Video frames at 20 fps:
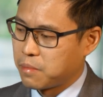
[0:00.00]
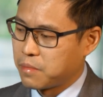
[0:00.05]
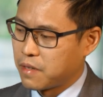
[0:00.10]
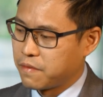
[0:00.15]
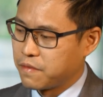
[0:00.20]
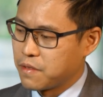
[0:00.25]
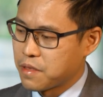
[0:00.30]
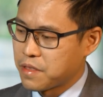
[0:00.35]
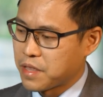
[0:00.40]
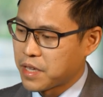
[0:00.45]
If
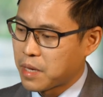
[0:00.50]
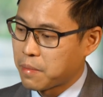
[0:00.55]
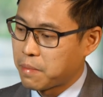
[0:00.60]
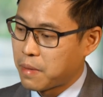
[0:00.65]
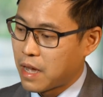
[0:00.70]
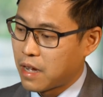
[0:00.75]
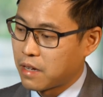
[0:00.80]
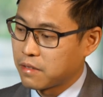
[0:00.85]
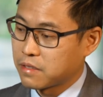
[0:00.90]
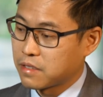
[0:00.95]
you think
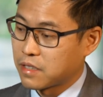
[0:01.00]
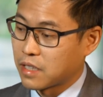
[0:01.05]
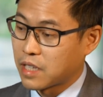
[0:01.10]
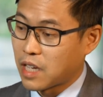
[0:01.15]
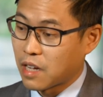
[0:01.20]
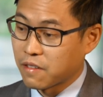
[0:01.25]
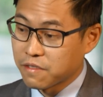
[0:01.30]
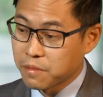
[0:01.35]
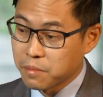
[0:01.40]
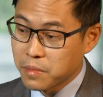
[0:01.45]
about the
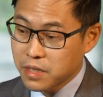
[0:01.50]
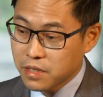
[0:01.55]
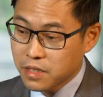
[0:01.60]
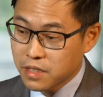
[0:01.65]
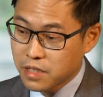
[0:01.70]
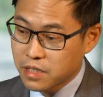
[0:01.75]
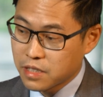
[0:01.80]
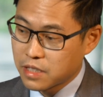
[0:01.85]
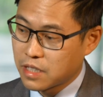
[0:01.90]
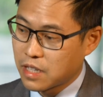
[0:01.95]

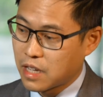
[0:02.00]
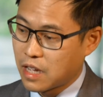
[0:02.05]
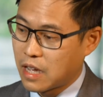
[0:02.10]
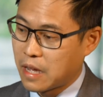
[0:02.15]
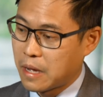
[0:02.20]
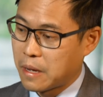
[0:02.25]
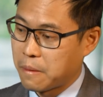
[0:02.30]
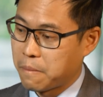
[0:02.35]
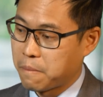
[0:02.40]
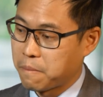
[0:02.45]
government,
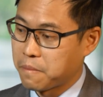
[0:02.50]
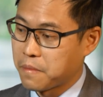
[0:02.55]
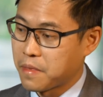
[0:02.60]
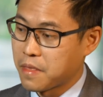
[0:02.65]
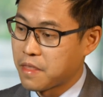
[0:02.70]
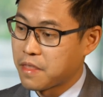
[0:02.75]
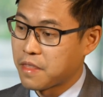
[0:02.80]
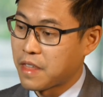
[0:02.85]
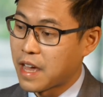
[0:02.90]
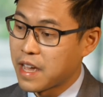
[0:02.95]

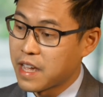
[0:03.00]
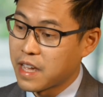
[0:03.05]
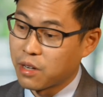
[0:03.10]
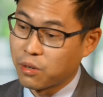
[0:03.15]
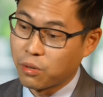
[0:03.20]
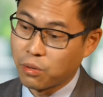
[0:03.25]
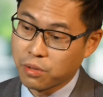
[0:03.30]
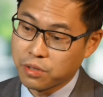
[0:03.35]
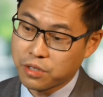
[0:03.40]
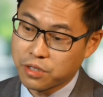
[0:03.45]
they are
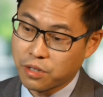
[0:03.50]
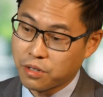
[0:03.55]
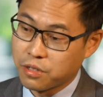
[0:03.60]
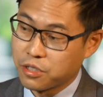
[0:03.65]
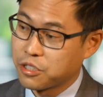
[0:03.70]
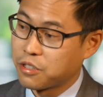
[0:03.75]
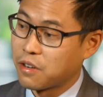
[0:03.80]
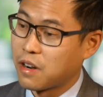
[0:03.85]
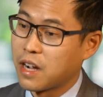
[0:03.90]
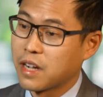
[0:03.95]
also
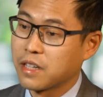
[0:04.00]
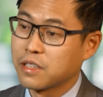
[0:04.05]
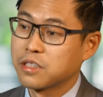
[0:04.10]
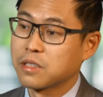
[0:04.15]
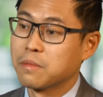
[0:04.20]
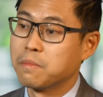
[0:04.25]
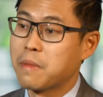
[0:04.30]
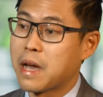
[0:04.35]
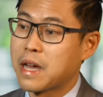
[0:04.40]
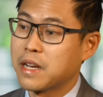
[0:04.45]
trying
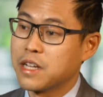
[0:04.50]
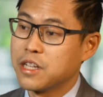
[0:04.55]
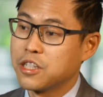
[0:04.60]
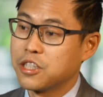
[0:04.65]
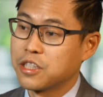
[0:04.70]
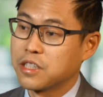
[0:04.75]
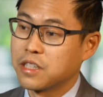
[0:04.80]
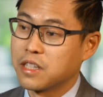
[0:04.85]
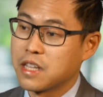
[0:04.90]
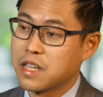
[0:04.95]
to
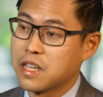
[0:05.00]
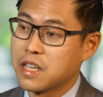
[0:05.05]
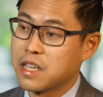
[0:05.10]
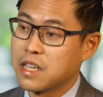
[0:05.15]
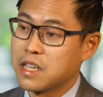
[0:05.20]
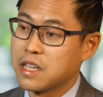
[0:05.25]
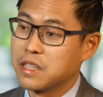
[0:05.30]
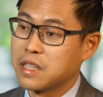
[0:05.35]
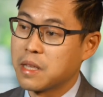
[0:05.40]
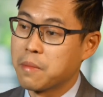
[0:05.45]
manage
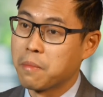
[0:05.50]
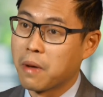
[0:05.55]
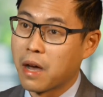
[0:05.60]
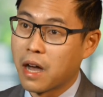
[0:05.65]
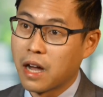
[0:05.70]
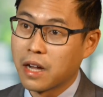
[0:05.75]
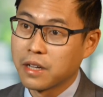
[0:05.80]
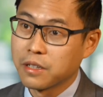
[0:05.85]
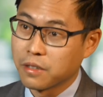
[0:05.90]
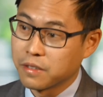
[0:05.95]
the
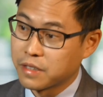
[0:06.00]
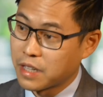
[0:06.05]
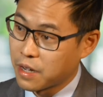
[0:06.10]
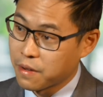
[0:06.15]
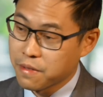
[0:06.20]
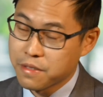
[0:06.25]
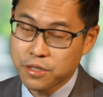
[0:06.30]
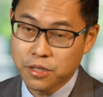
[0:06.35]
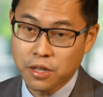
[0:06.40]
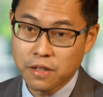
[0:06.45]
demand on
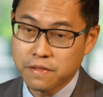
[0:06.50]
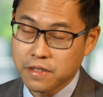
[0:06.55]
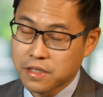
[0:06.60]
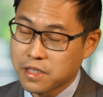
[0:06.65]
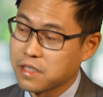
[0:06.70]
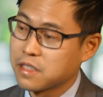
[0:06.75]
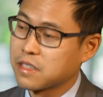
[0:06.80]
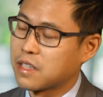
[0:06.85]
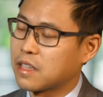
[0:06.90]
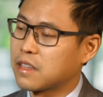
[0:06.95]
health
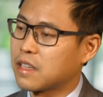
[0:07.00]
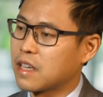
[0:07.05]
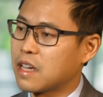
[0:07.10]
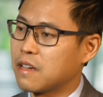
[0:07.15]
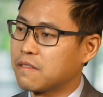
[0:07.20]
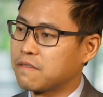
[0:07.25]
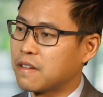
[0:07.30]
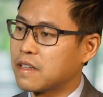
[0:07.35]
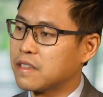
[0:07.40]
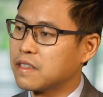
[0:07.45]
services that they are
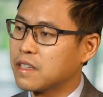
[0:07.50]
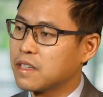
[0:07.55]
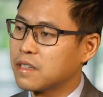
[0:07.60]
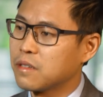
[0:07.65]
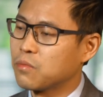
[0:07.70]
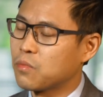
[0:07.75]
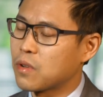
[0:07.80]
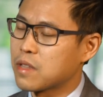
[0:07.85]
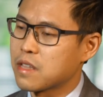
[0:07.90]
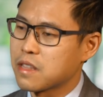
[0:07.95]

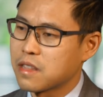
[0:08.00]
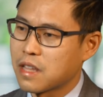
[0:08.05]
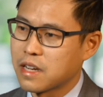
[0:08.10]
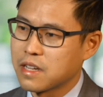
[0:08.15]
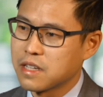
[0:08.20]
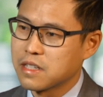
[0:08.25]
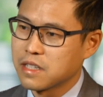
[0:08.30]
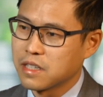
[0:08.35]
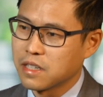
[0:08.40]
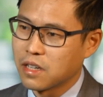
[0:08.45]
funding, whether that
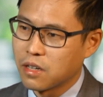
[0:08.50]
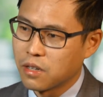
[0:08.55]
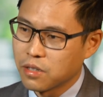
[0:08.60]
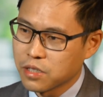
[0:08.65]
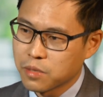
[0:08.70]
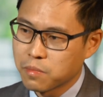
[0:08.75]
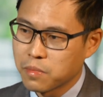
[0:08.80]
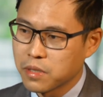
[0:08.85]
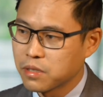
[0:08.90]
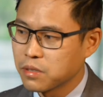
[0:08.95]
is in a
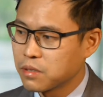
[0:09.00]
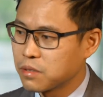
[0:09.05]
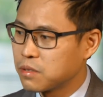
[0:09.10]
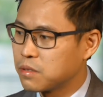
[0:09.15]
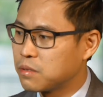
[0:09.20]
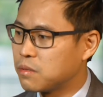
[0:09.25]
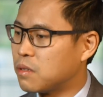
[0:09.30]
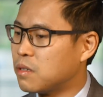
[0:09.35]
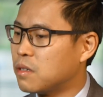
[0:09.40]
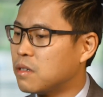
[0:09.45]
hospital
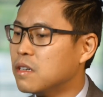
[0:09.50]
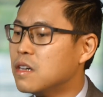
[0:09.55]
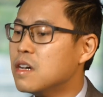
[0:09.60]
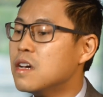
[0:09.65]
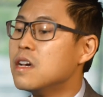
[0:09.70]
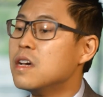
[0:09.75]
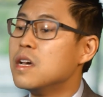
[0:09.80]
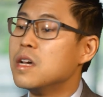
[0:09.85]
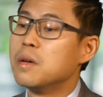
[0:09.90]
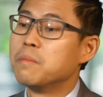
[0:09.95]
or
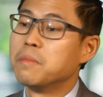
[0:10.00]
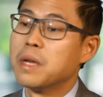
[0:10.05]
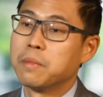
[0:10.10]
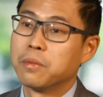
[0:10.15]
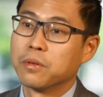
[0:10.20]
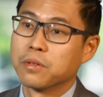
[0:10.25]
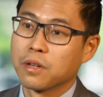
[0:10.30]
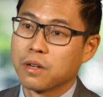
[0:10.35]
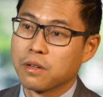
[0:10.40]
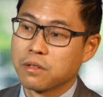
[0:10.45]

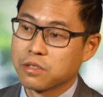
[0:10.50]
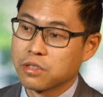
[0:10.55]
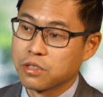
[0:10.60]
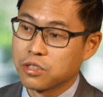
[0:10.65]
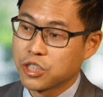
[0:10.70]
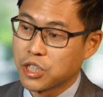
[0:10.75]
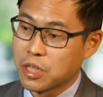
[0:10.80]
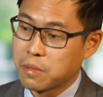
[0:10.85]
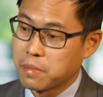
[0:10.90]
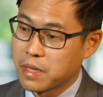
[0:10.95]
people going to
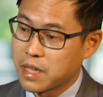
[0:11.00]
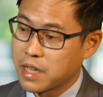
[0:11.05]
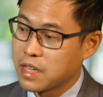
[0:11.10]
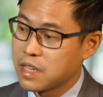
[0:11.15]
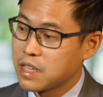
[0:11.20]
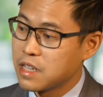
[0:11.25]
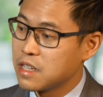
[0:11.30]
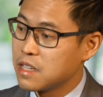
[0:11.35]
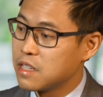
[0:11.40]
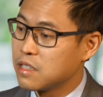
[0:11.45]

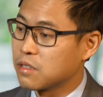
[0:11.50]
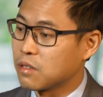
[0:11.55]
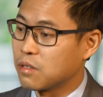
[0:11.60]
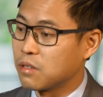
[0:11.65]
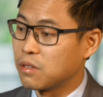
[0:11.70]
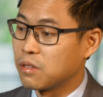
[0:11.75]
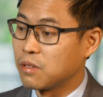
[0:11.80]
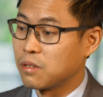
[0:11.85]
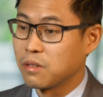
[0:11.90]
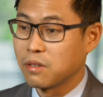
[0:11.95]
GPs
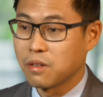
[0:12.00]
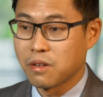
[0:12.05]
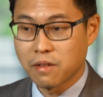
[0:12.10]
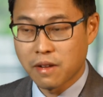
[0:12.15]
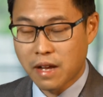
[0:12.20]
or